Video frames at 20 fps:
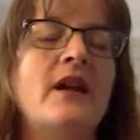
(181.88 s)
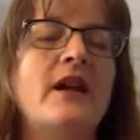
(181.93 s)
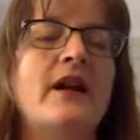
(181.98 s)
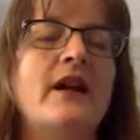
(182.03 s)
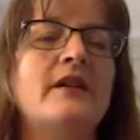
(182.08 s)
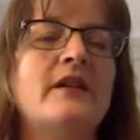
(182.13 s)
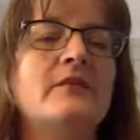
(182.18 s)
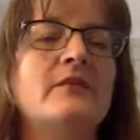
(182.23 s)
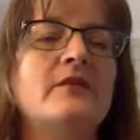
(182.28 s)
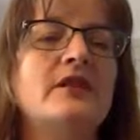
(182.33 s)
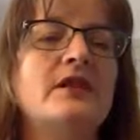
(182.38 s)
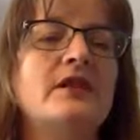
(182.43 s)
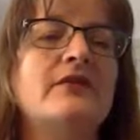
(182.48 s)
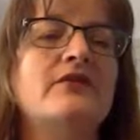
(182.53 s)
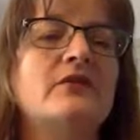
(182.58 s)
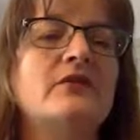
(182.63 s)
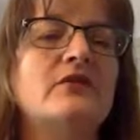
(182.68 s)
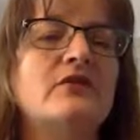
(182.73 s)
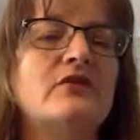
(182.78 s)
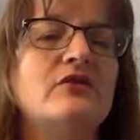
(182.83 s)
and I'm going to give
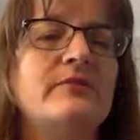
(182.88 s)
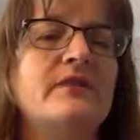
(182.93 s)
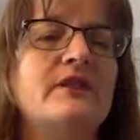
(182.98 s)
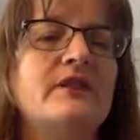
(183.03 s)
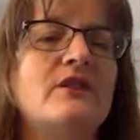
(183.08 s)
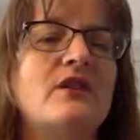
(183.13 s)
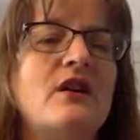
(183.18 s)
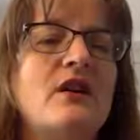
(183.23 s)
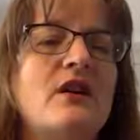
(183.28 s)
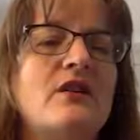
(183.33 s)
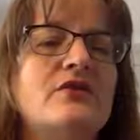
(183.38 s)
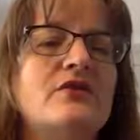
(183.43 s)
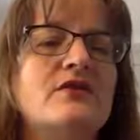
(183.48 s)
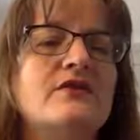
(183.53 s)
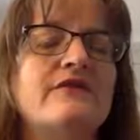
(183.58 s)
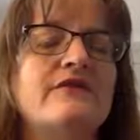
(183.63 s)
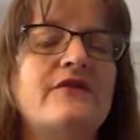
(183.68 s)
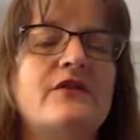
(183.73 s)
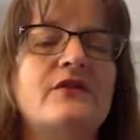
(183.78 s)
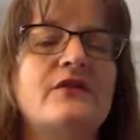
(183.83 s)
you a little bit of
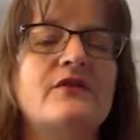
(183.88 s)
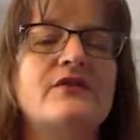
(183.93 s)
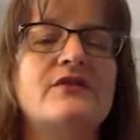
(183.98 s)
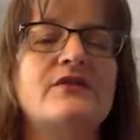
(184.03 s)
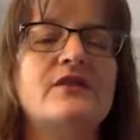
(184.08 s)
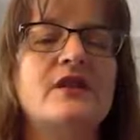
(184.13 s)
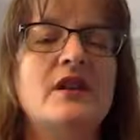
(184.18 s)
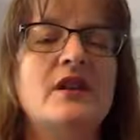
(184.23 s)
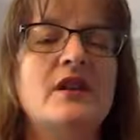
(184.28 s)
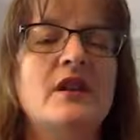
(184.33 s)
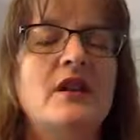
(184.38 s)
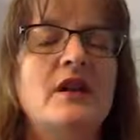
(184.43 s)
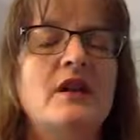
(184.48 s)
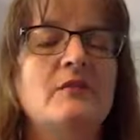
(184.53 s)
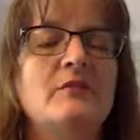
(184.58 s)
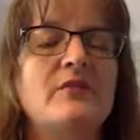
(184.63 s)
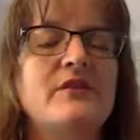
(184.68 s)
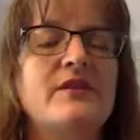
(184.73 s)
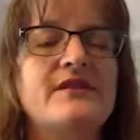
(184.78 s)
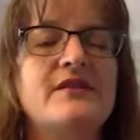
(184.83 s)
caution first.
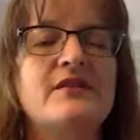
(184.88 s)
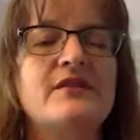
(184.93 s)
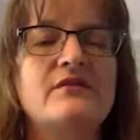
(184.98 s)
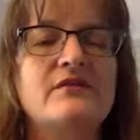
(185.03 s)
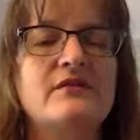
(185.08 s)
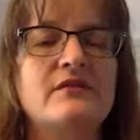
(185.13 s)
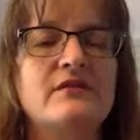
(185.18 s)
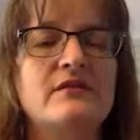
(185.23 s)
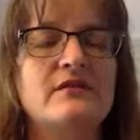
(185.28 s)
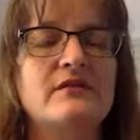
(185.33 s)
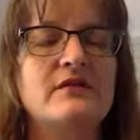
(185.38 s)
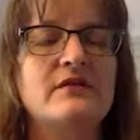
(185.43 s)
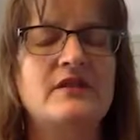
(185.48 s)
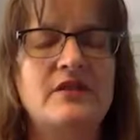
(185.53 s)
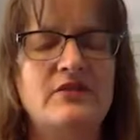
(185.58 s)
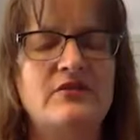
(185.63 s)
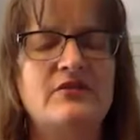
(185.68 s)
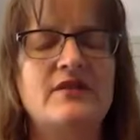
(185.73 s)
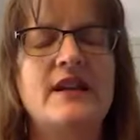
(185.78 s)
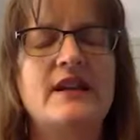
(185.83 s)
Please don't,
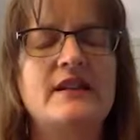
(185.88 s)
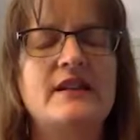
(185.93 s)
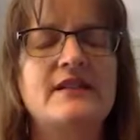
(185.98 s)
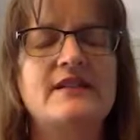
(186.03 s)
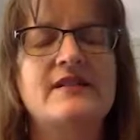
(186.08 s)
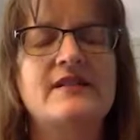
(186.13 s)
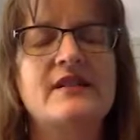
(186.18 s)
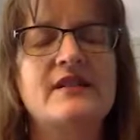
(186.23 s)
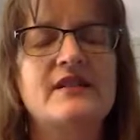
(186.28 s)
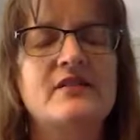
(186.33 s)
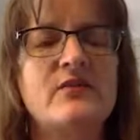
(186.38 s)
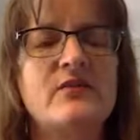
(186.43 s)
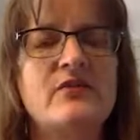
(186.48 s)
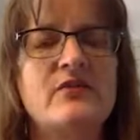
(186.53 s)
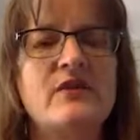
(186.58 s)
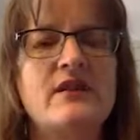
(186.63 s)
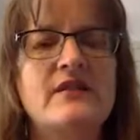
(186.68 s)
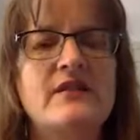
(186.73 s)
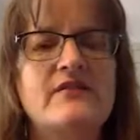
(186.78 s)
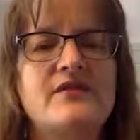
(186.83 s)
take these things with a
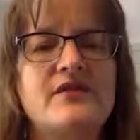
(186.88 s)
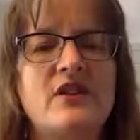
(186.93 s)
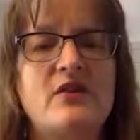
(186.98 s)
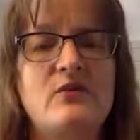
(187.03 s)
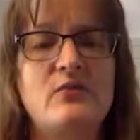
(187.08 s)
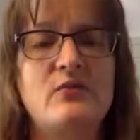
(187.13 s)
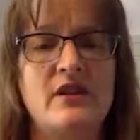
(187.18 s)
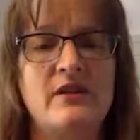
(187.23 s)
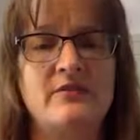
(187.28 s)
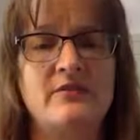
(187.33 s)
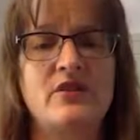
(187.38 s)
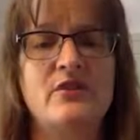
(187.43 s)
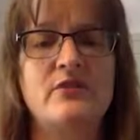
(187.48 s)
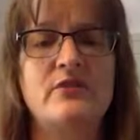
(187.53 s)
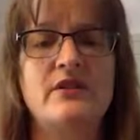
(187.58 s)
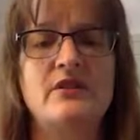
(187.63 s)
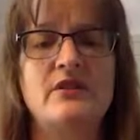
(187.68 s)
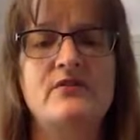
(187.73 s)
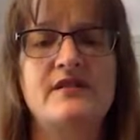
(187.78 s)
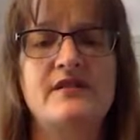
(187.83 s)
grain of salt. What I'm
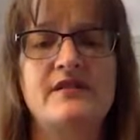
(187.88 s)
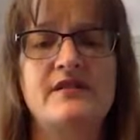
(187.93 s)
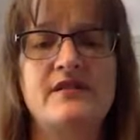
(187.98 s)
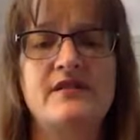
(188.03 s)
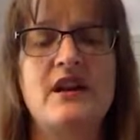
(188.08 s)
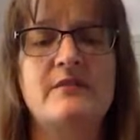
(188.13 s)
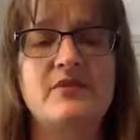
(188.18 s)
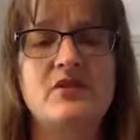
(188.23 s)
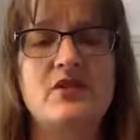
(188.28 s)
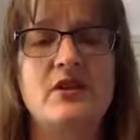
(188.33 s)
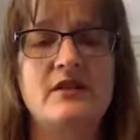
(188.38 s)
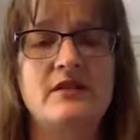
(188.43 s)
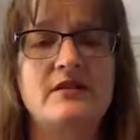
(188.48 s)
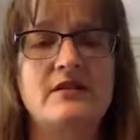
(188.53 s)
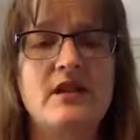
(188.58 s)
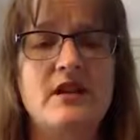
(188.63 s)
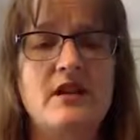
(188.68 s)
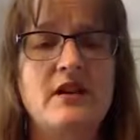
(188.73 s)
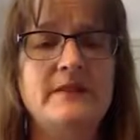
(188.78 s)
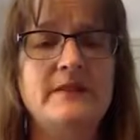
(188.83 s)
showing you is a snapshot in
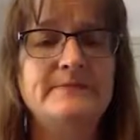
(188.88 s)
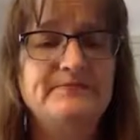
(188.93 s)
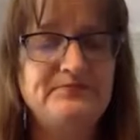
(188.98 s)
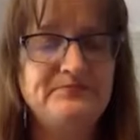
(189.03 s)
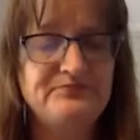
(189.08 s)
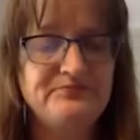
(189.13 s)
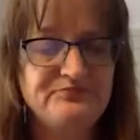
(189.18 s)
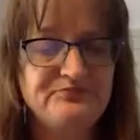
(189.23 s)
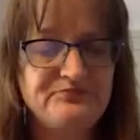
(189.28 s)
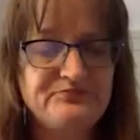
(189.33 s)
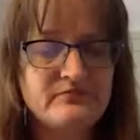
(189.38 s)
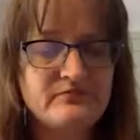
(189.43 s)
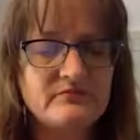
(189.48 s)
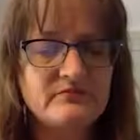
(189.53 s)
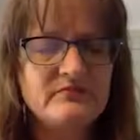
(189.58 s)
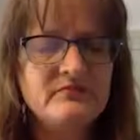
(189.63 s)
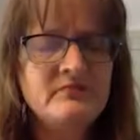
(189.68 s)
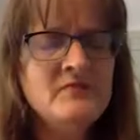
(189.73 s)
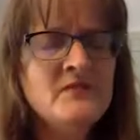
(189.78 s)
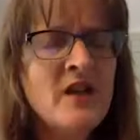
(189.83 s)
time.
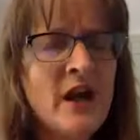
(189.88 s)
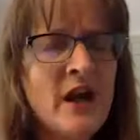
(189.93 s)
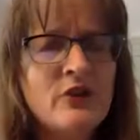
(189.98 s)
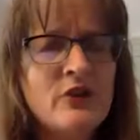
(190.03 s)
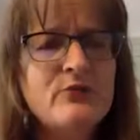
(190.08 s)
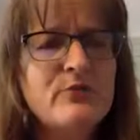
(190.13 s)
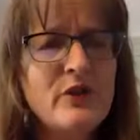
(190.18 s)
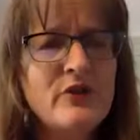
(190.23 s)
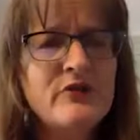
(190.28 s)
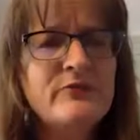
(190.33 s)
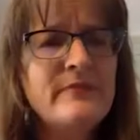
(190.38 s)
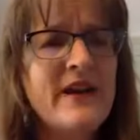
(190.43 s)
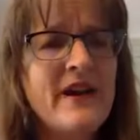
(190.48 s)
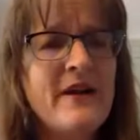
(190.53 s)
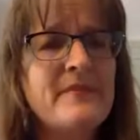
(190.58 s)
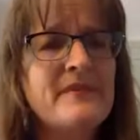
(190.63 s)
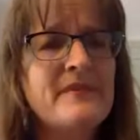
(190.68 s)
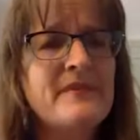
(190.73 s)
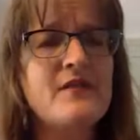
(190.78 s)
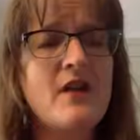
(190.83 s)
Our
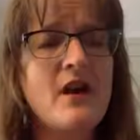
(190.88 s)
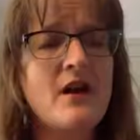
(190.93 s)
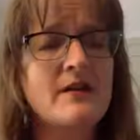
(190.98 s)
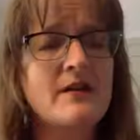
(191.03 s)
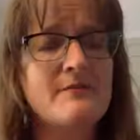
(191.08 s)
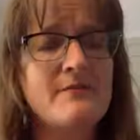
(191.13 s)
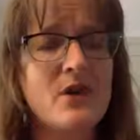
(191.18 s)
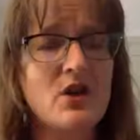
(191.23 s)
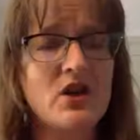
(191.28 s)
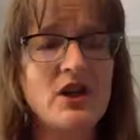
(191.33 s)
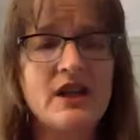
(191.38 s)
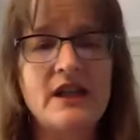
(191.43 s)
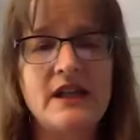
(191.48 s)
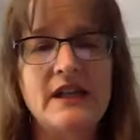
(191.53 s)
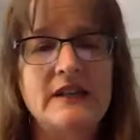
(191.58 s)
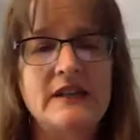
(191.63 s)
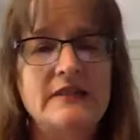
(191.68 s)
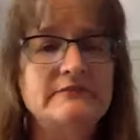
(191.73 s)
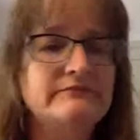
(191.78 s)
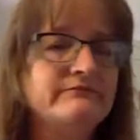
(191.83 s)
roadmap is not a
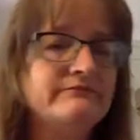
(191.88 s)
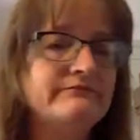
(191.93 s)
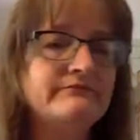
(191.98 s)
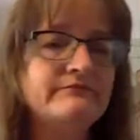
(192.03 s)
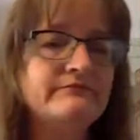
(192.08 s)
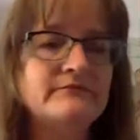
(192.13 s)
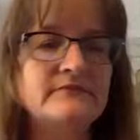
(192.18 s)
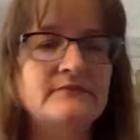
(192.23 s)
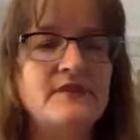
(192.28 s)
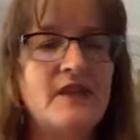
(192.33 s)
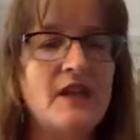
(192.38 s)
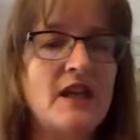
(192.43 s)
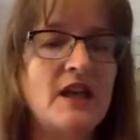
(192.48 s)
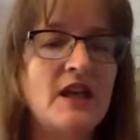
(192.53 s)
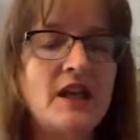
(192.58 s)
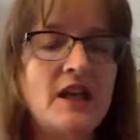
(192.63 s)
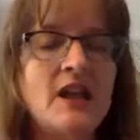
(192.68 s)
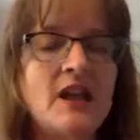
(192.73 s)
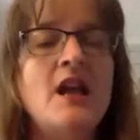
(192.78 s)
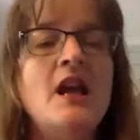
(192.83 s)
marketing
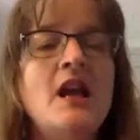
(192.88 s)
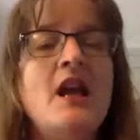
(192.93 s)
thing.